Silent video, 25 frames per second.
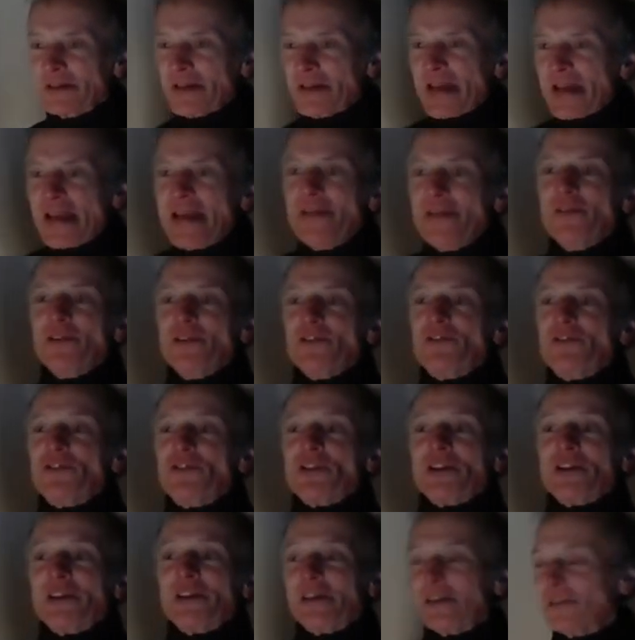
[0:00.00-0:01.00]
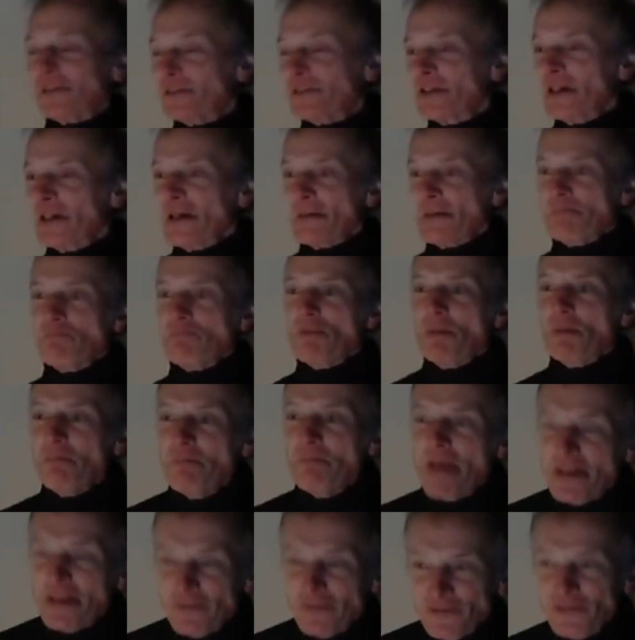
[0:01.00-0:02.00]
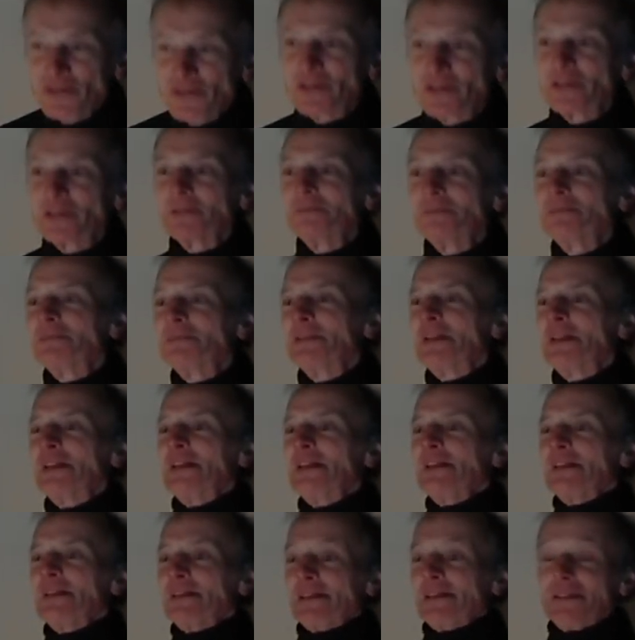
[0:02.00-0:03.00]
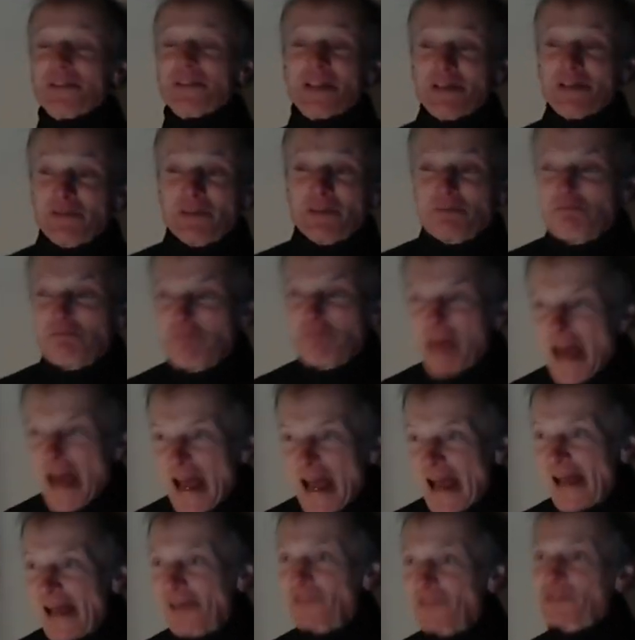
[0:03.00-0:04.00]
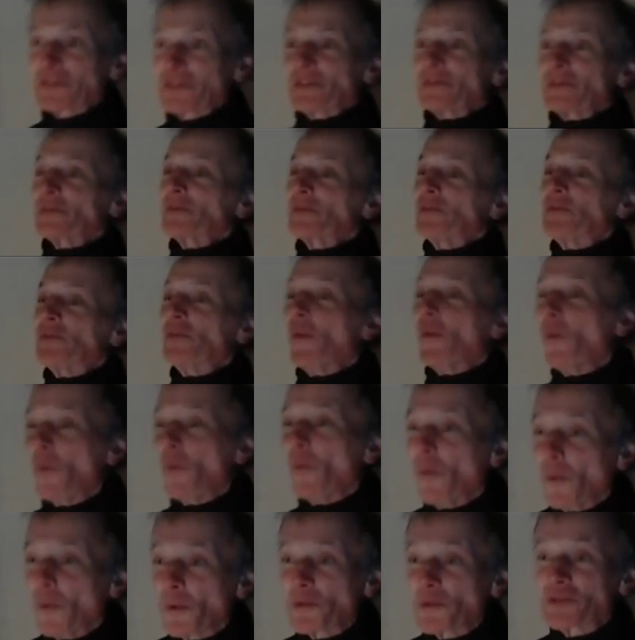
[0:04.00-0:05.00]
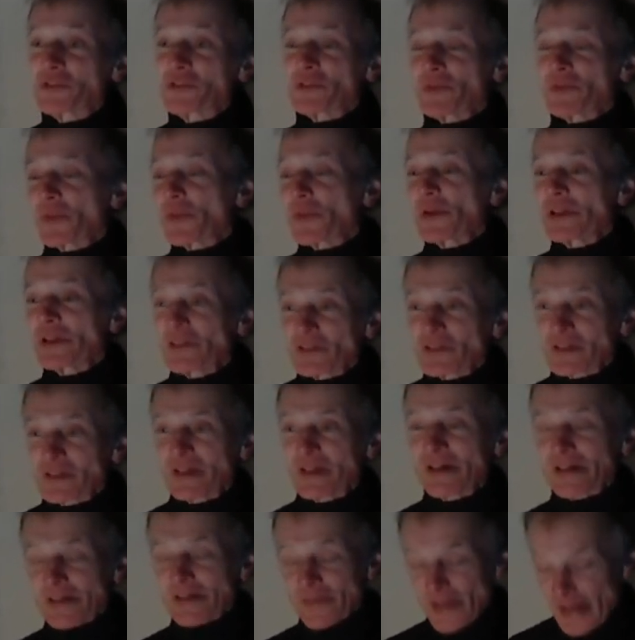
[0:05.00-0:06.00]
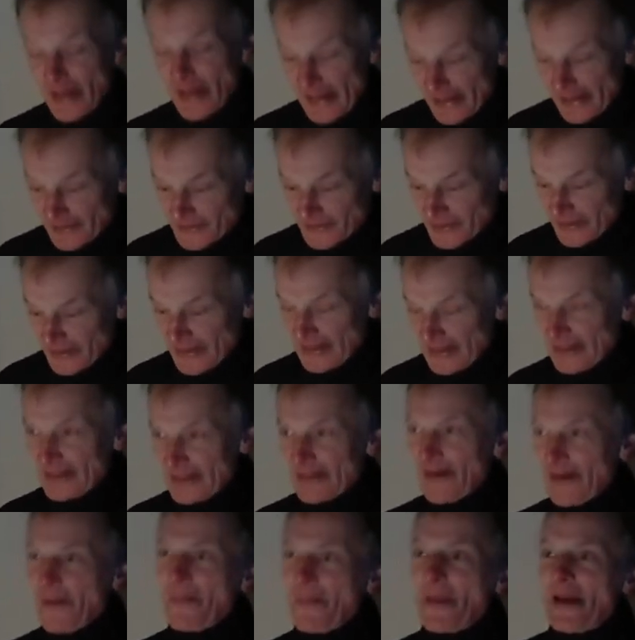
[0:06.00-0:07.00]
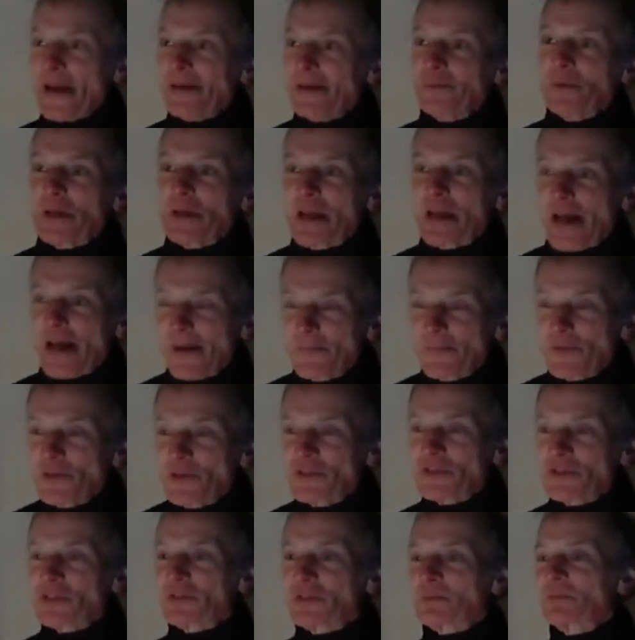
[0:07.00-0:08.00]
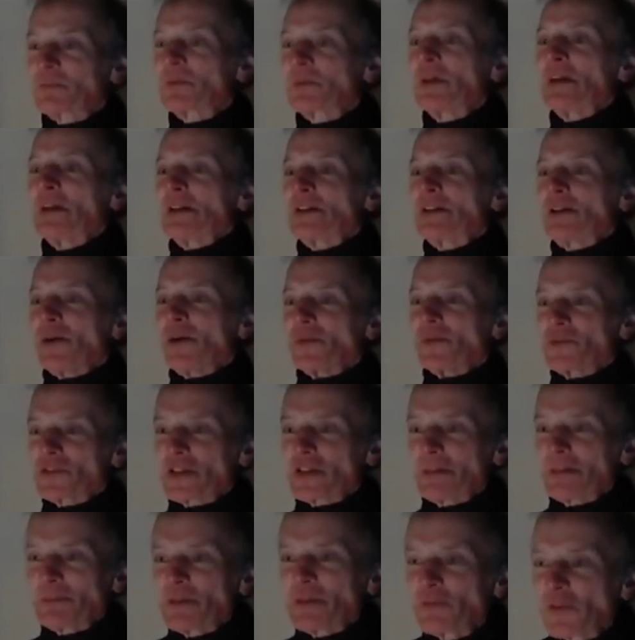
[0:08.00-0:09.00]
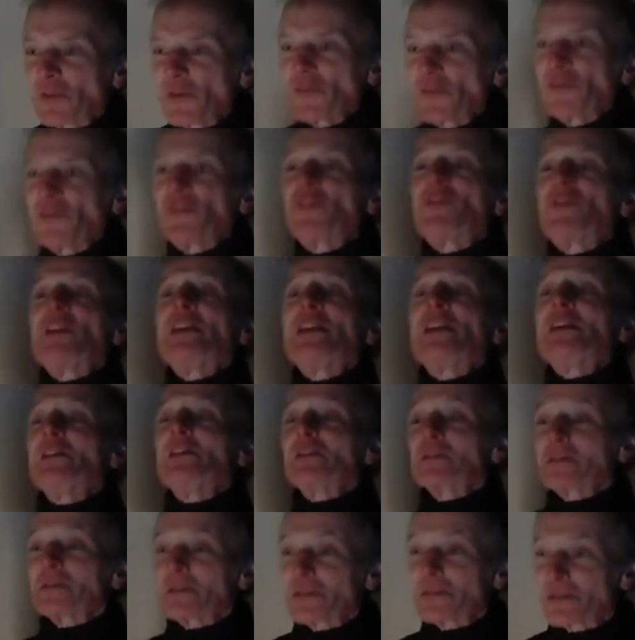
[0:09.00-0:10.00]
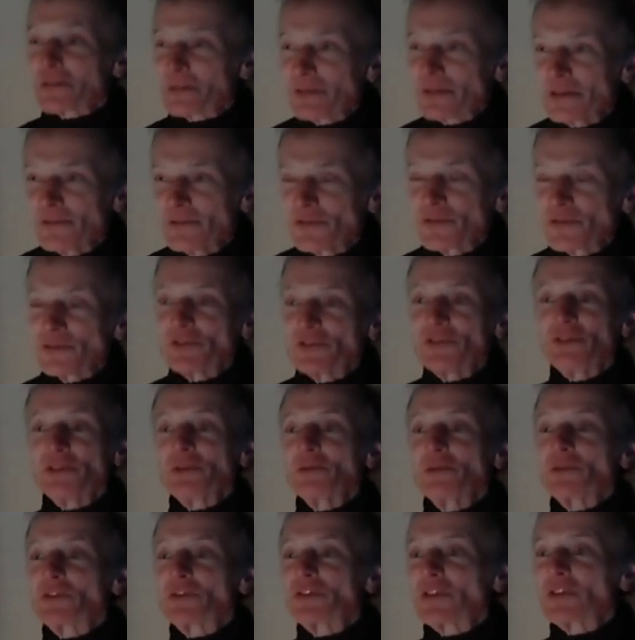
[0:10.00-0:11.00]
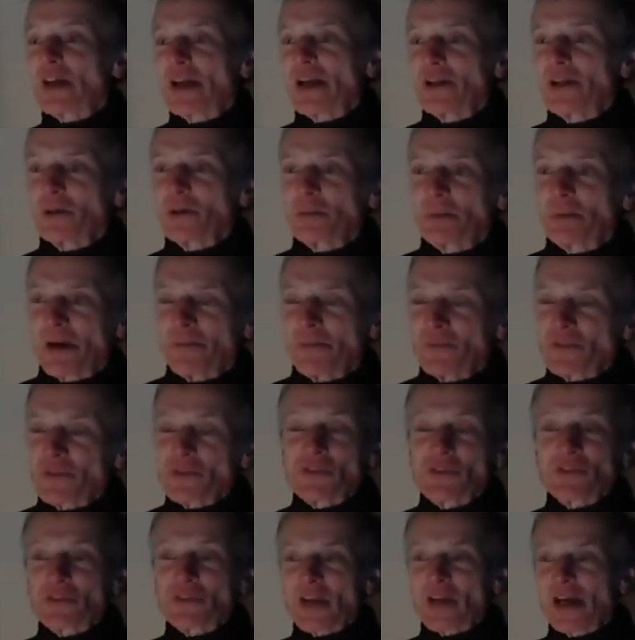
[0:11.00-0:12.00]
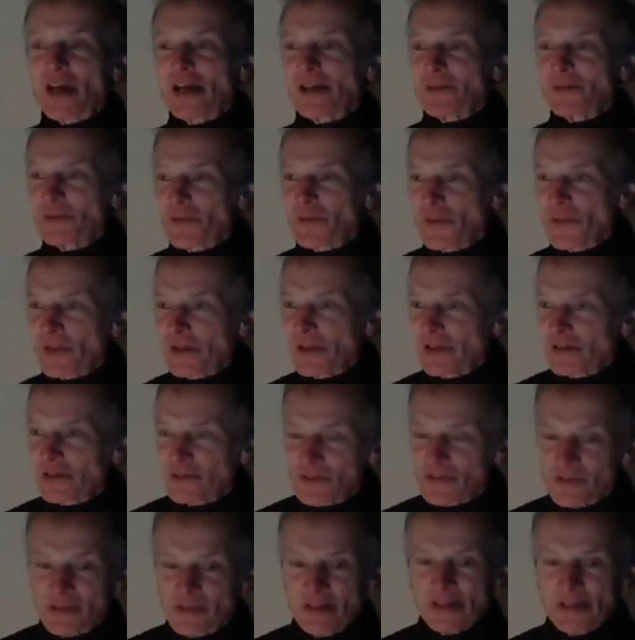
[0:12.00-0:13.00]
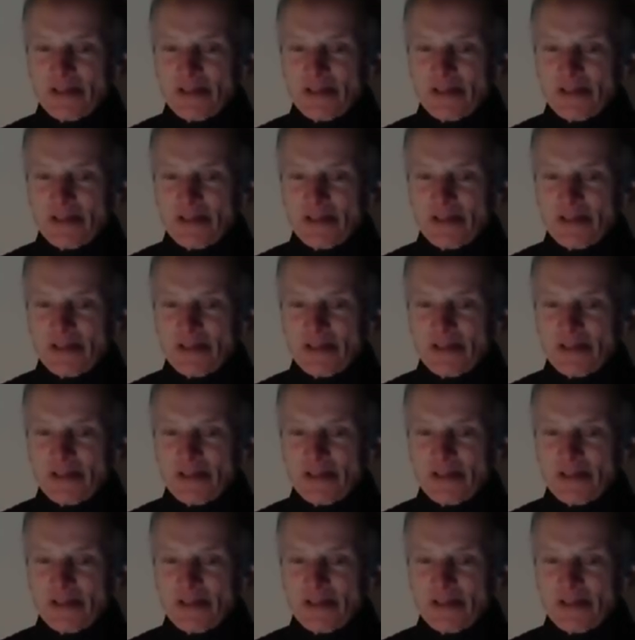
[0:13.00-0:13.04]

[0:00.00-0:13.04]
energy and momentum and even mass and force and things like that. And then we had this concept of a field introduced to help understand things.